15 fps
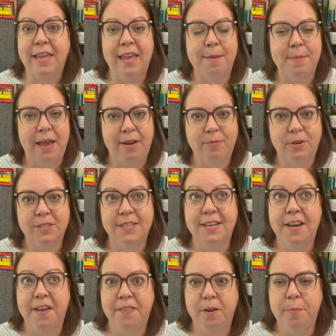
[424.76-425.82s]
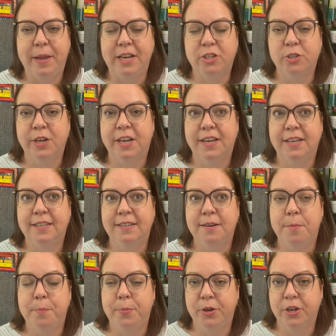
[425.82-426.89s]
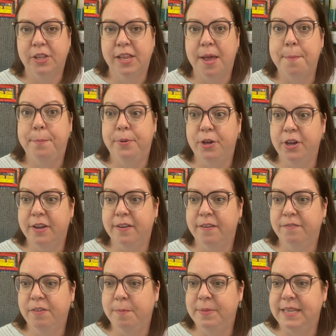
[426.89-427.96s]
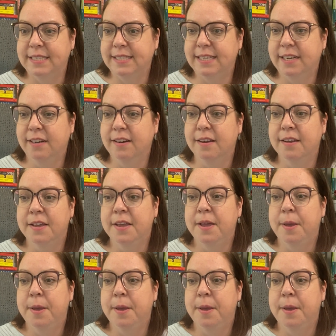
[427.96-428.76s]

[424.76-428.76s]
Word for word: Kim Edwards, another Patreon book club book from this year.